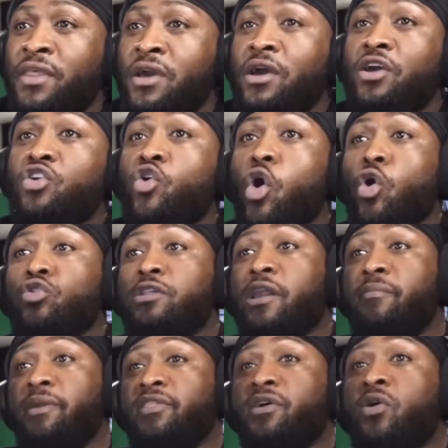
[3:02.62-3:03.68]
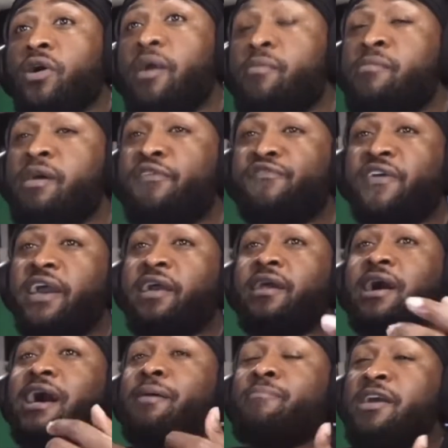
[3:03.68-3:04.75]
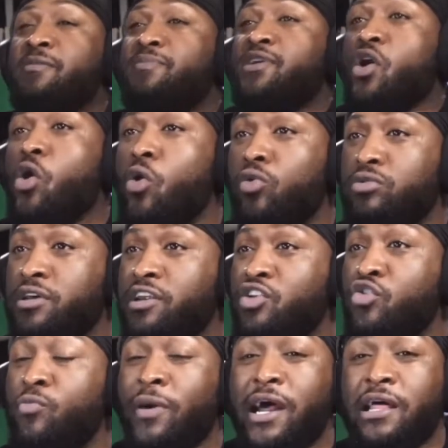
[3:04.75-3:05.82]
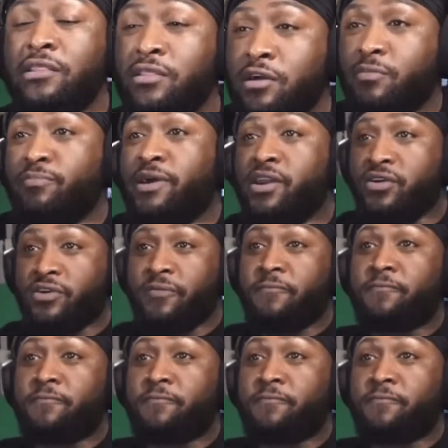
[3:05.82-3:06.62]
You're older than me, though. MMA fan, I may be older than you, but I look better.